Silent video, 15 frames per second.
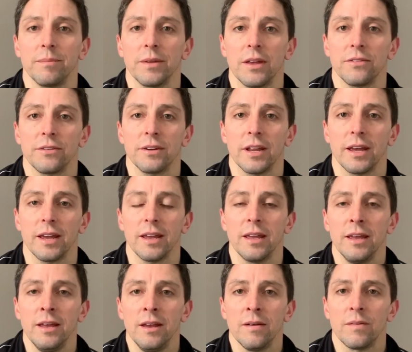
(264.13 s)
yesterday
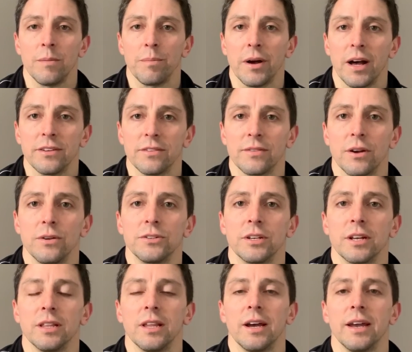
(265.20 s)
from Positive Coaching
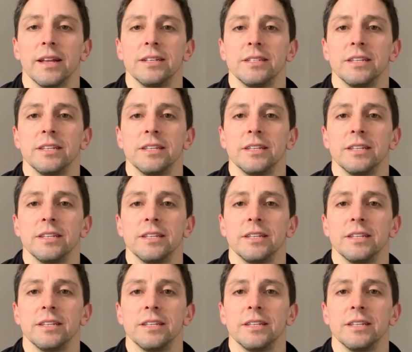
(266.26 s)
Alliance,